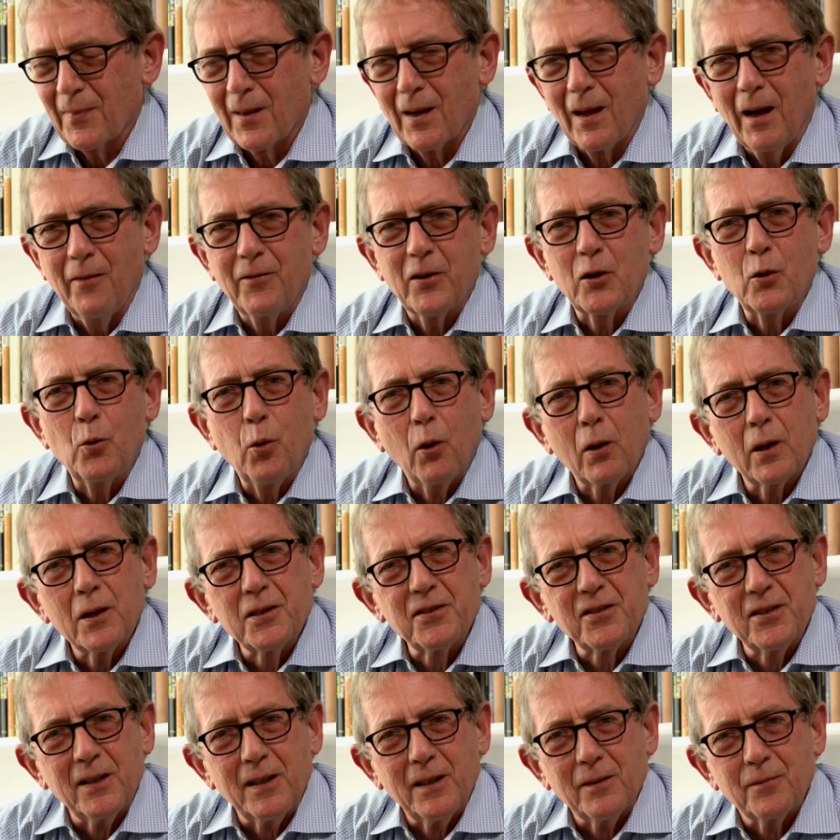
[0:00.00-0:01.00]
of
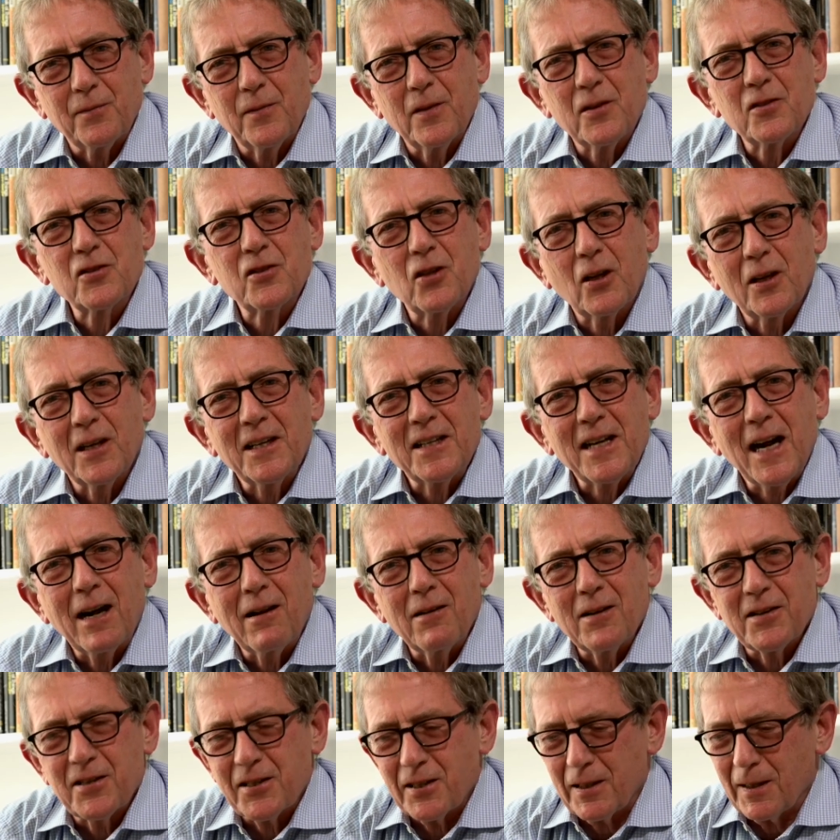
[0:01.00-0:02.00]
equality,
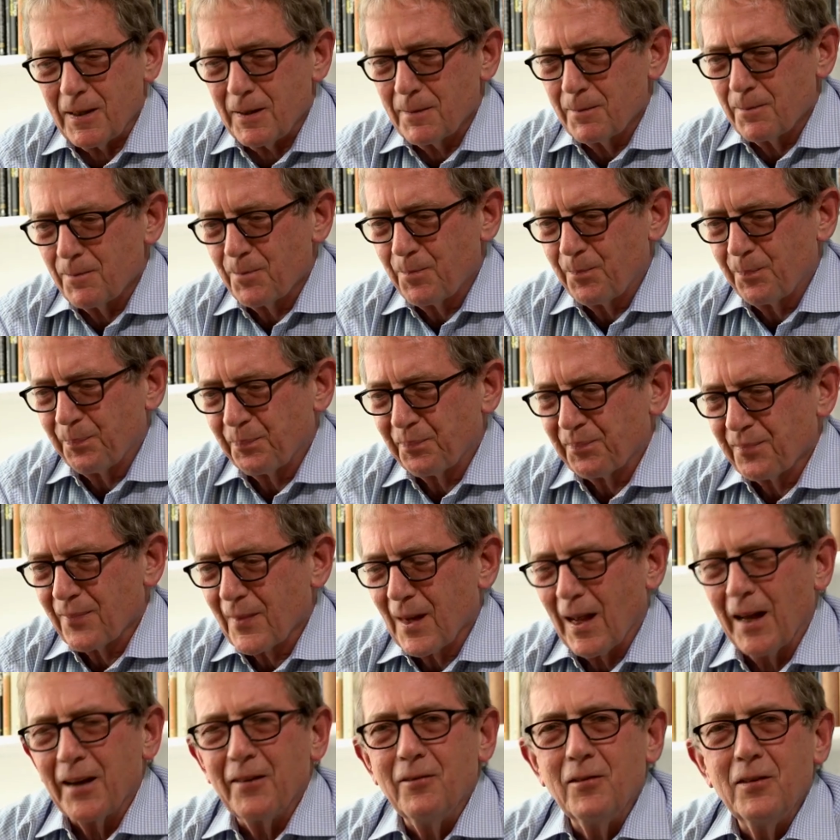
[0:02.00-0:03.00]
solidarity
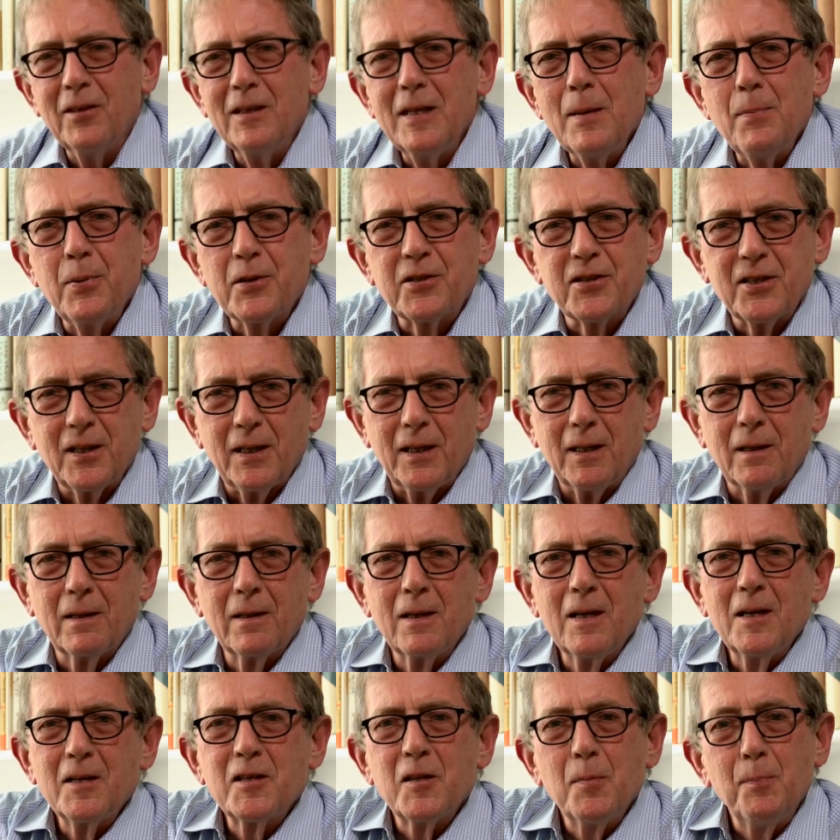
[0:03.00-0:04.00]
and of liberty
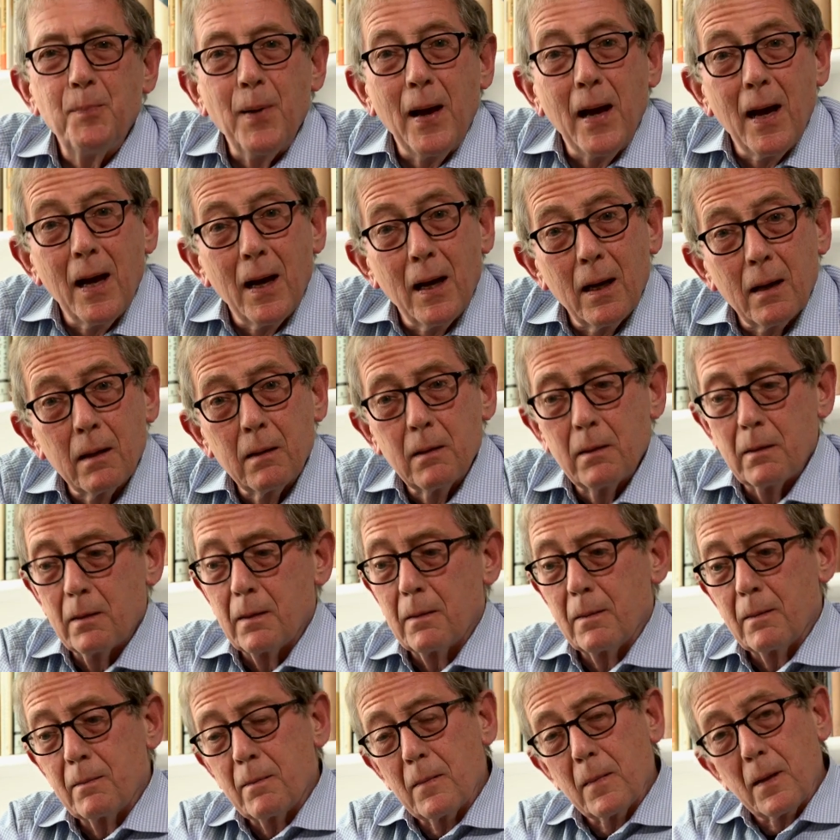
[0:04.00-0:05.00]
to bear
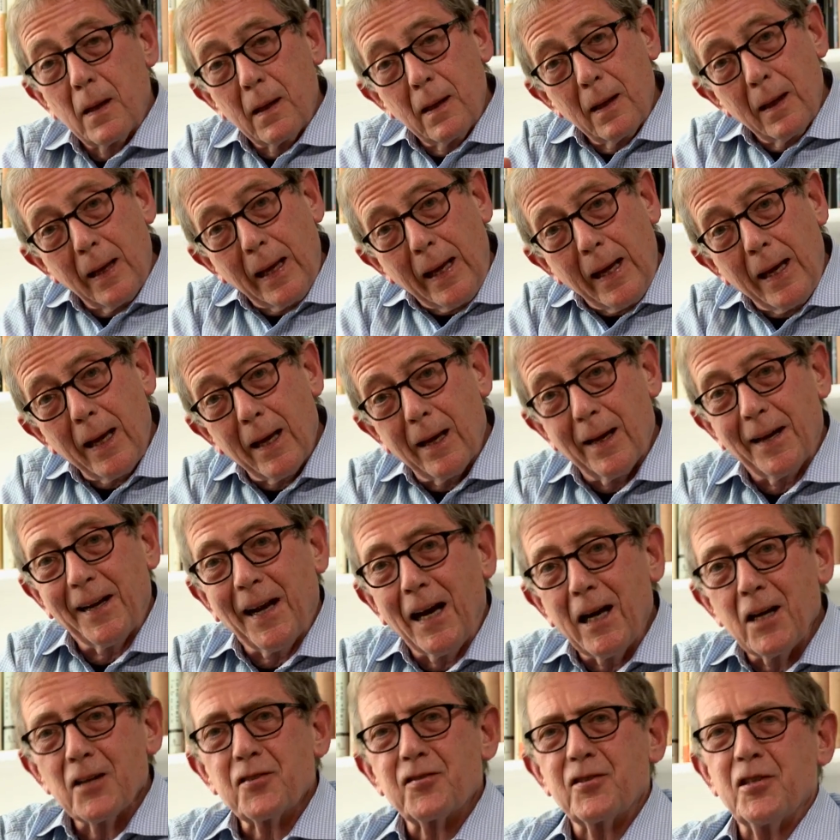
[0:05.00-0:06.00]
here in
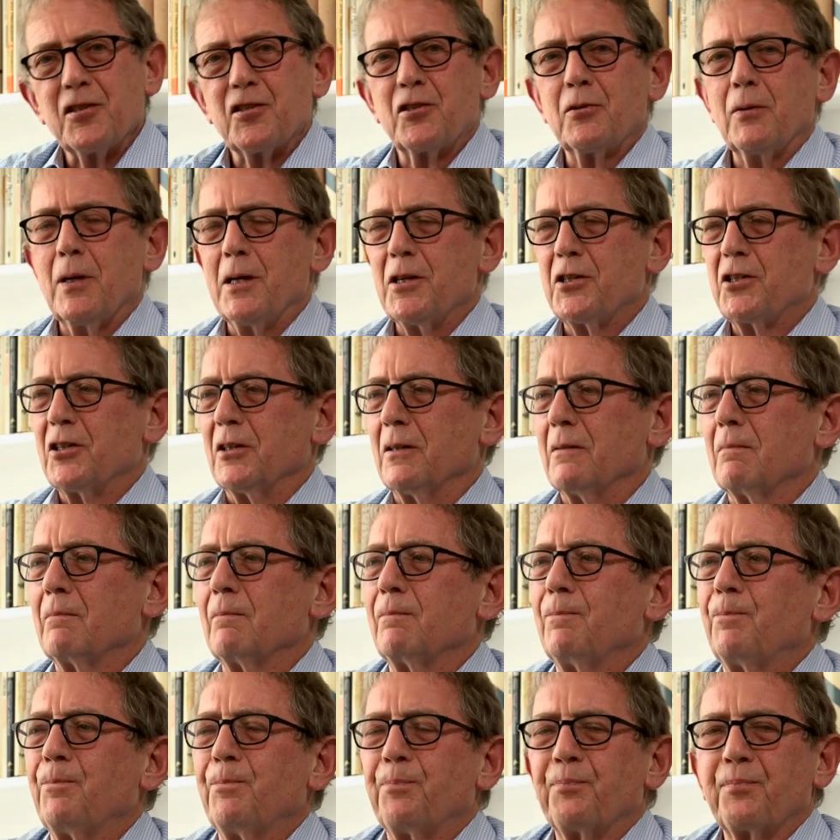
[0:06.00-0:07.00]
our situation
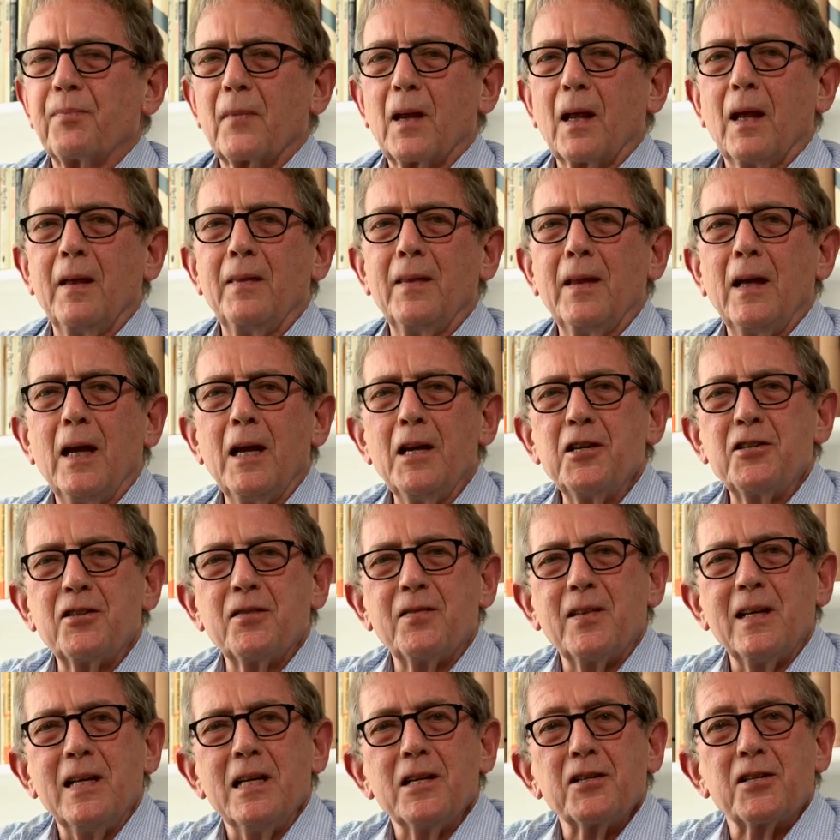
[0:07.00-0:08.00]
in the age of
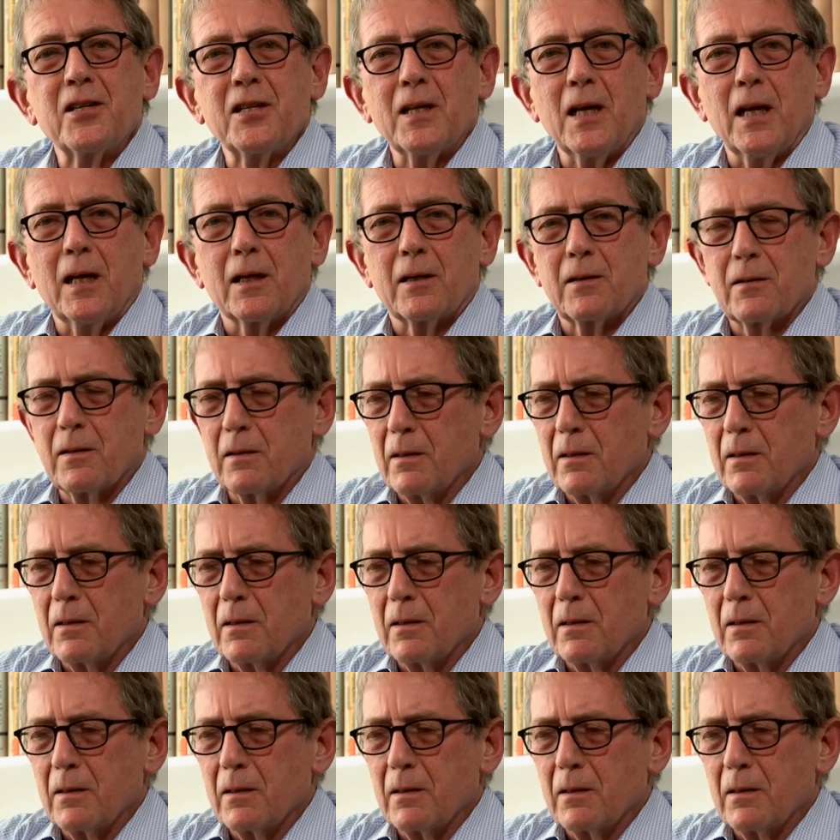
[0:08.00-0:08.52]
the internet.